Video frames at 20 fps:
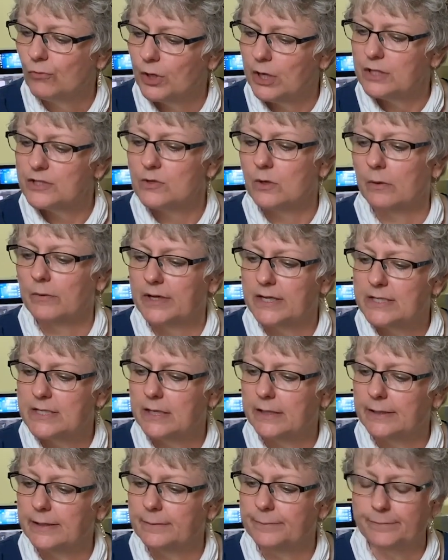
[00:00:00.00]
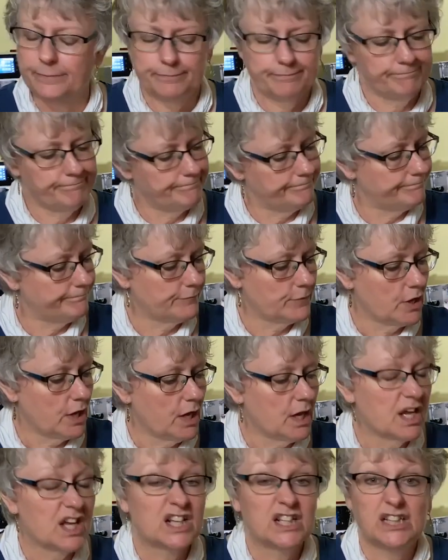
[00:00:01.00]
What else do I want to tell you?
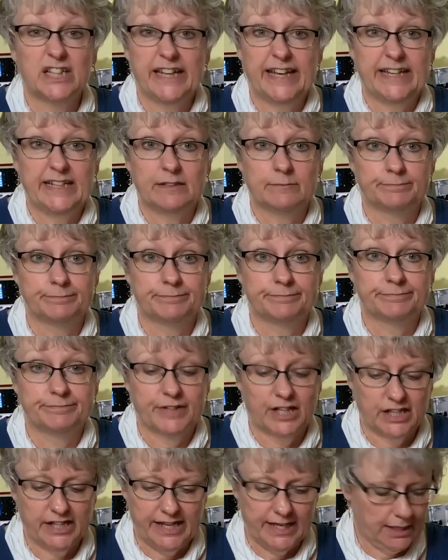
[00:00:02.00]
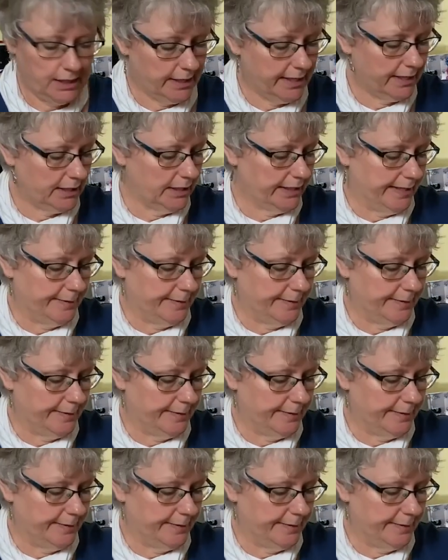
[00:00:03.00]
Clean, clean, clean,